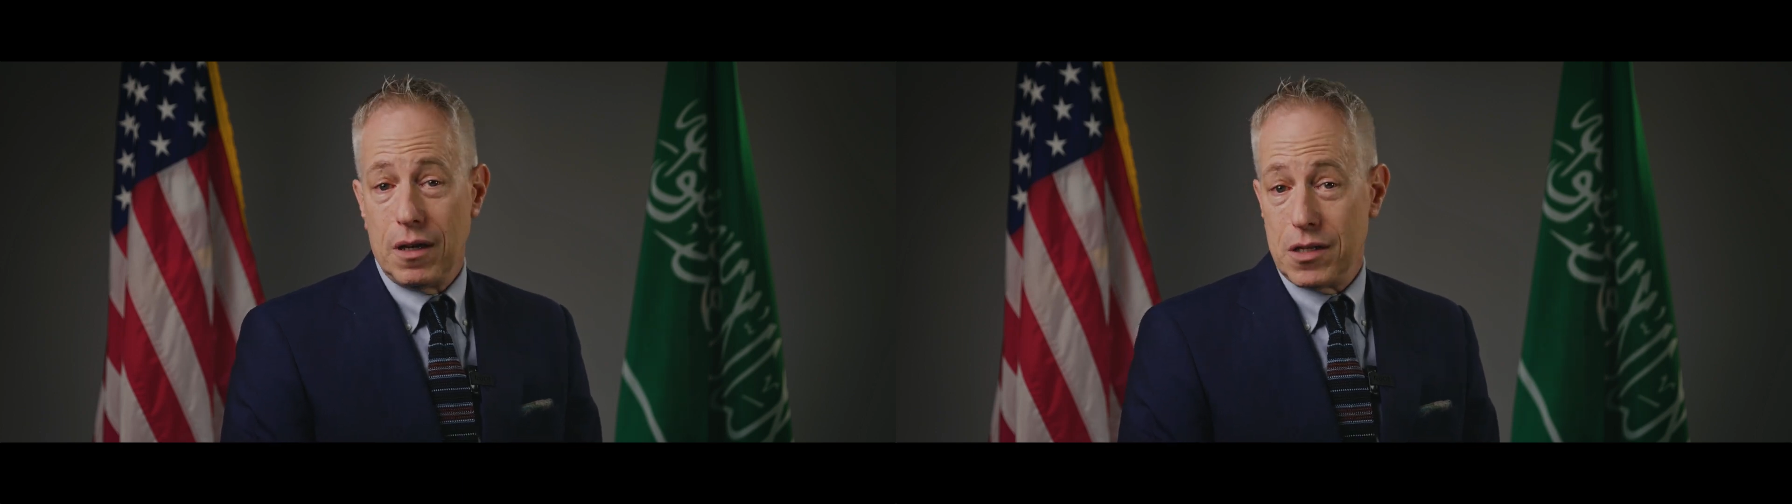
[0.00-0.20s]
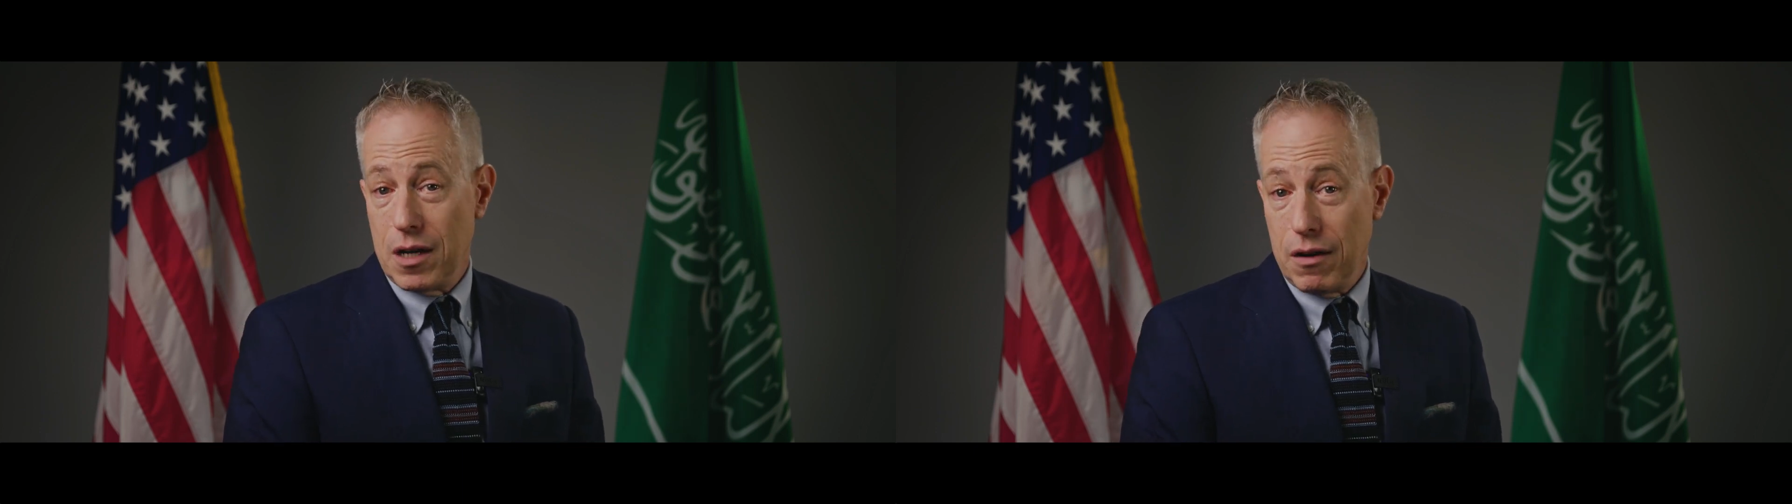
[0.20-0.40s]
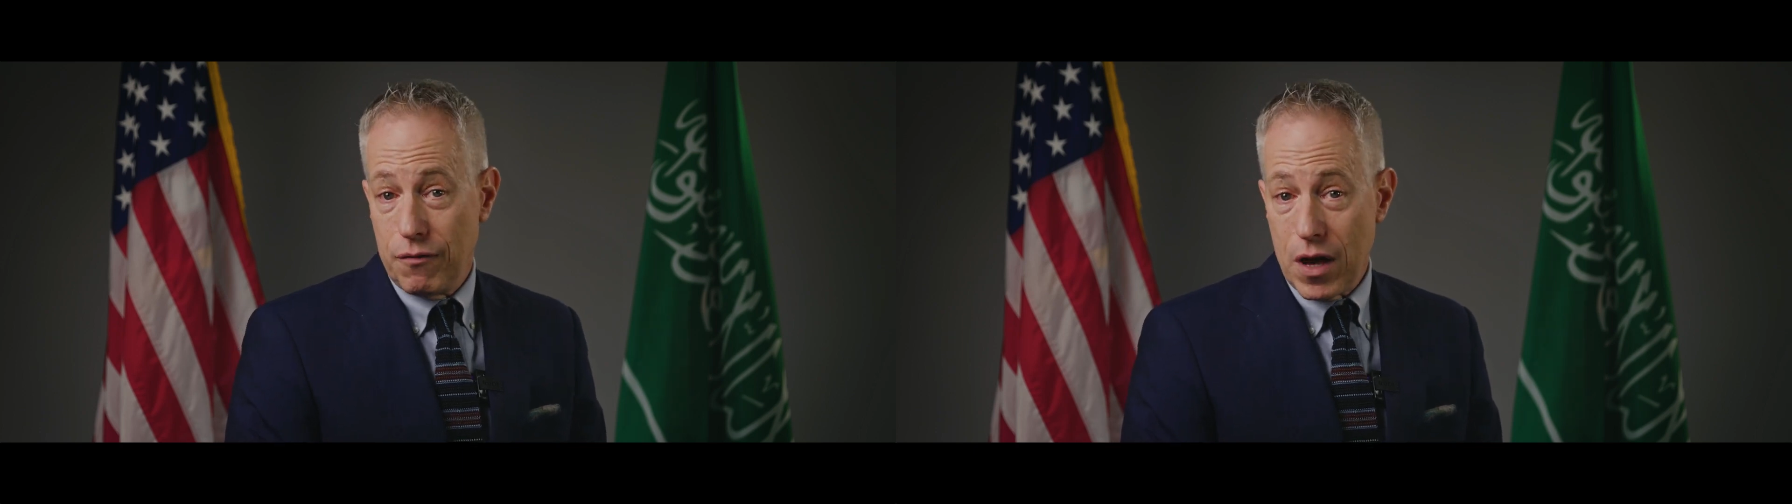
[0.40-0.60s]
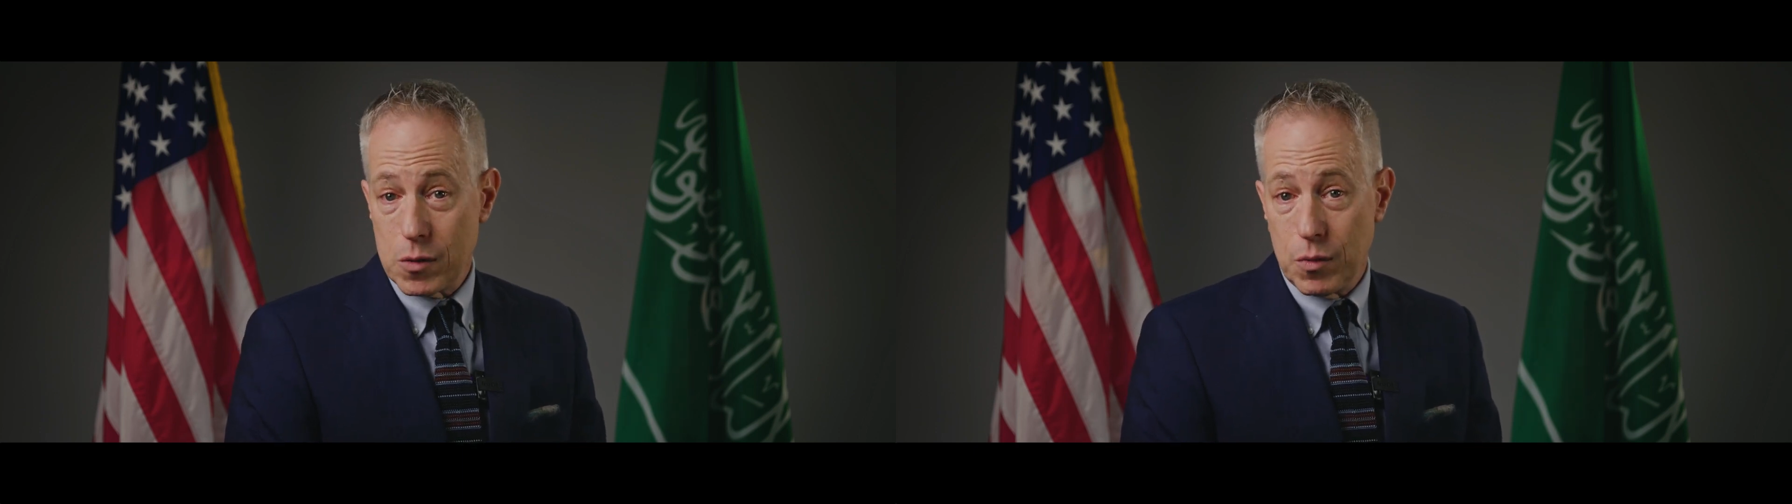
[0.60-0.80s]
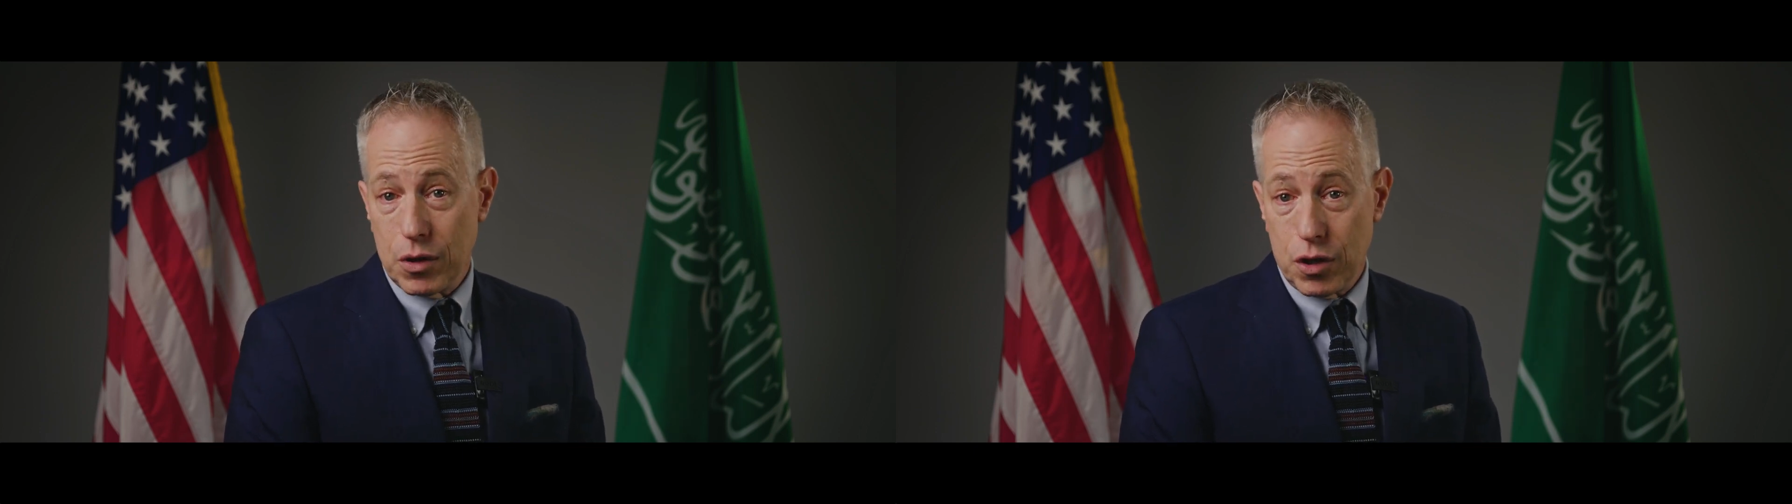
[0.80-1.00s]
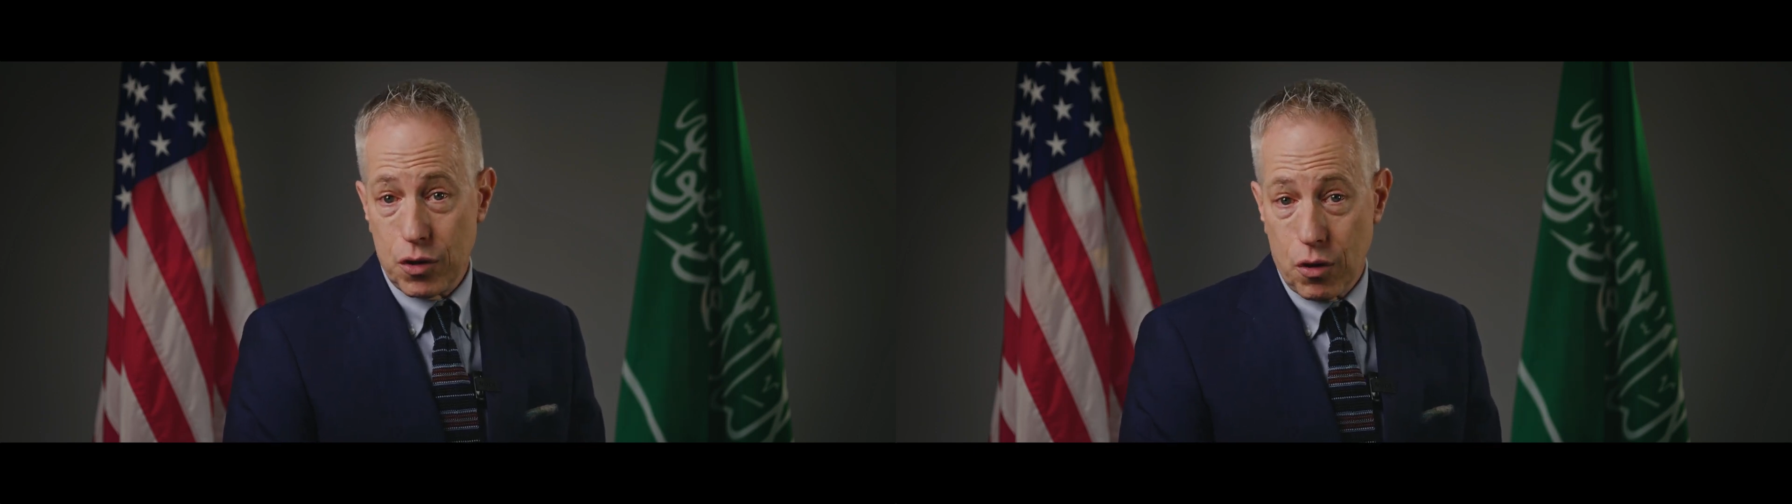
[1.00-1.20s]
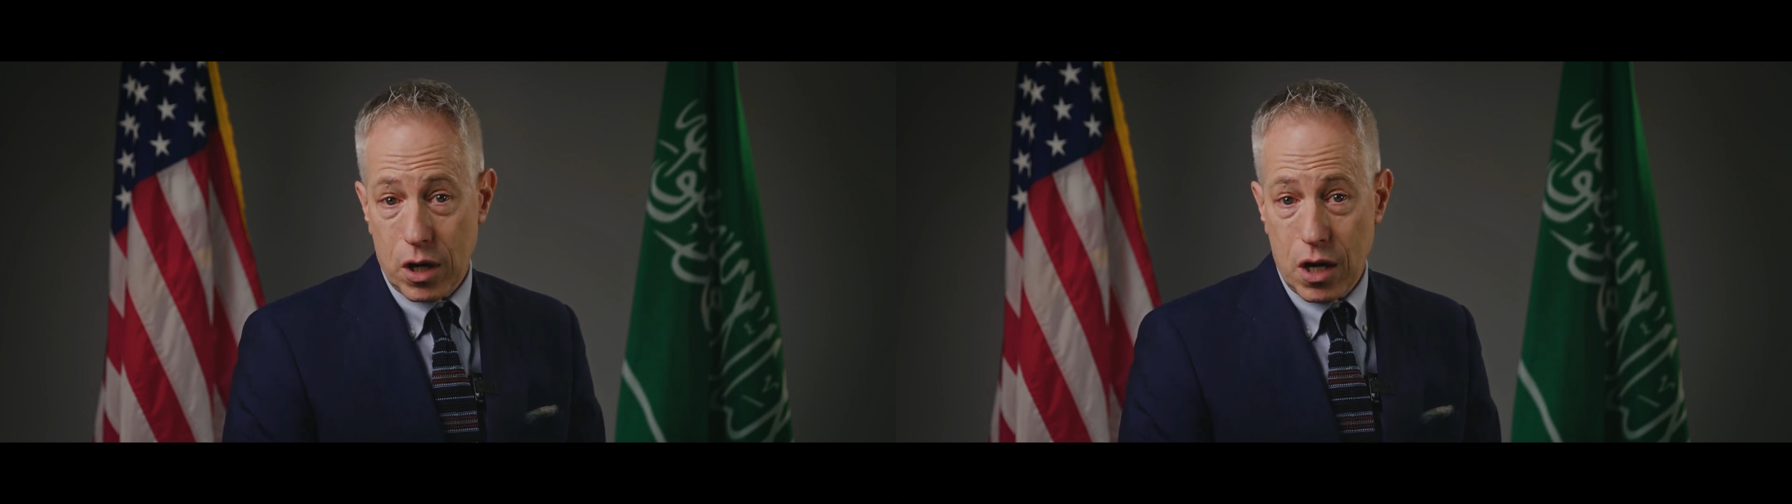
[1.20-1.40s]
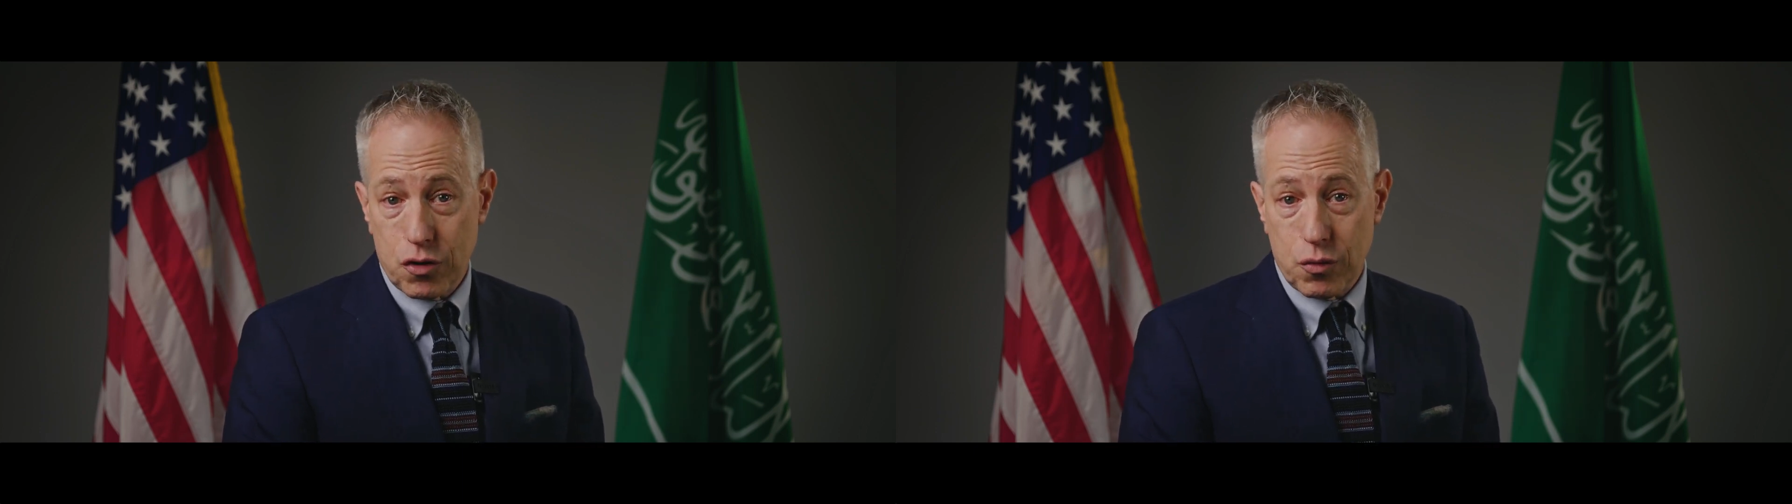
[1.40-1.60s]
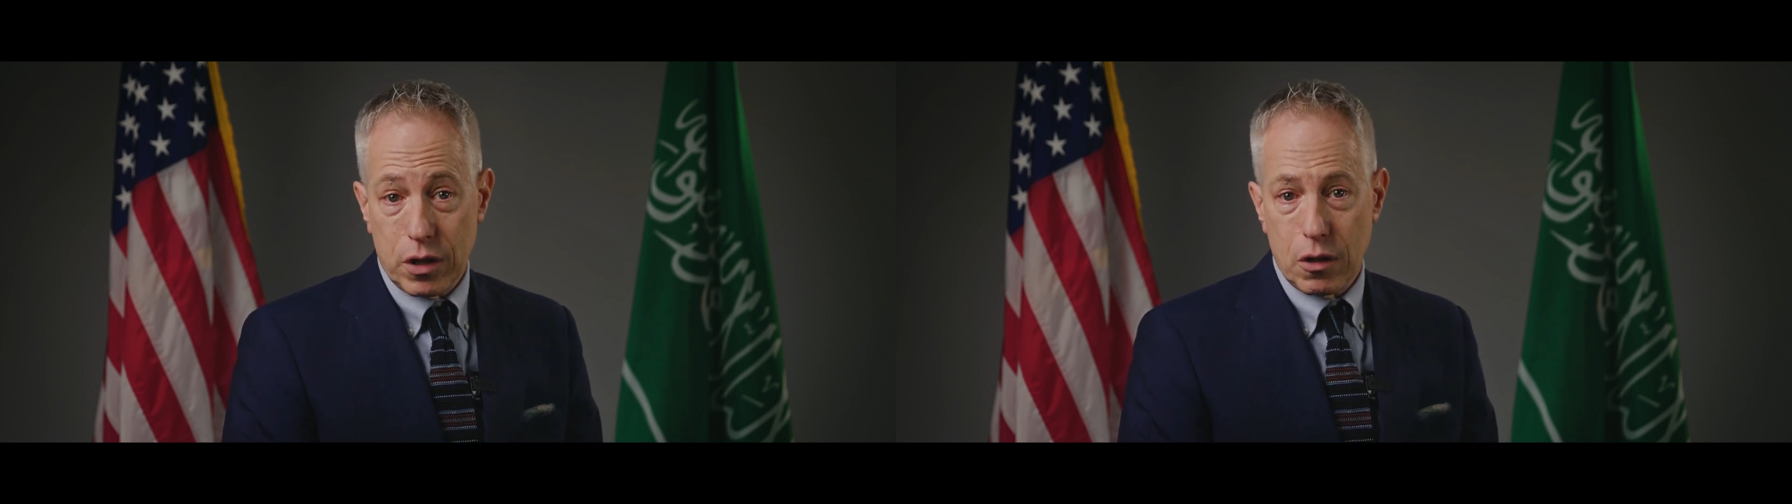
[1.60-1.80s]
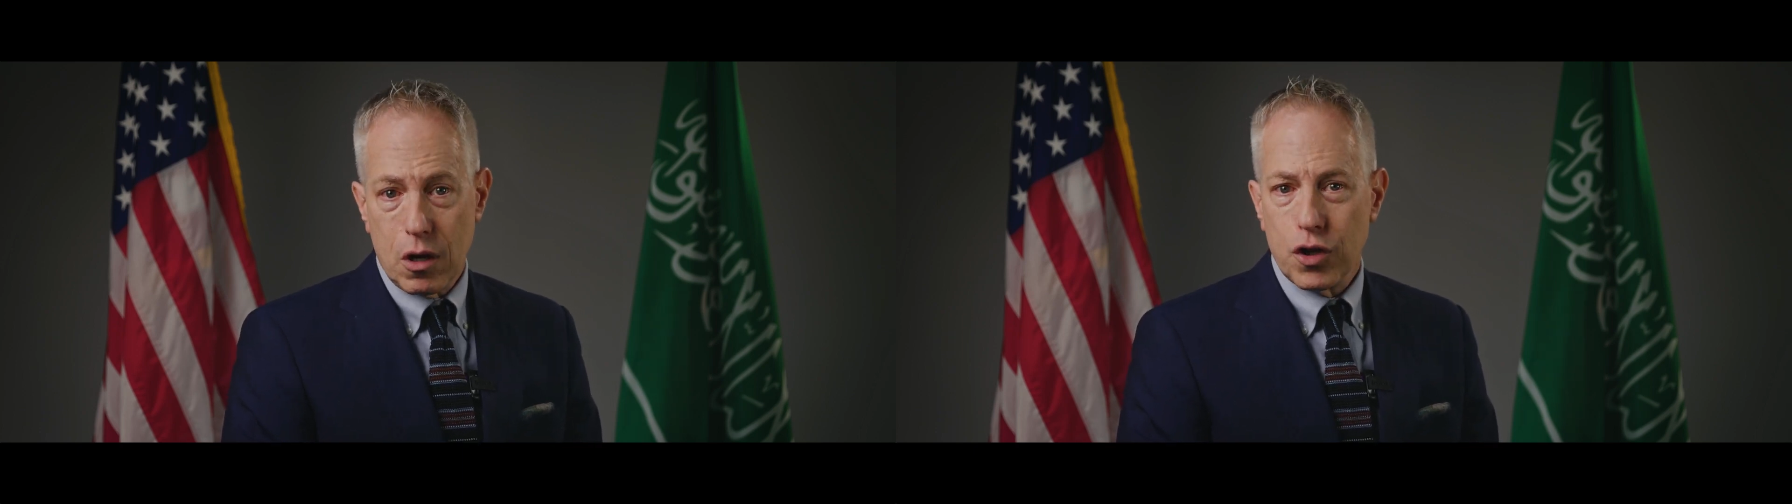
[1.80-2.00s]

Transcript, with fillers: is an investment that your country,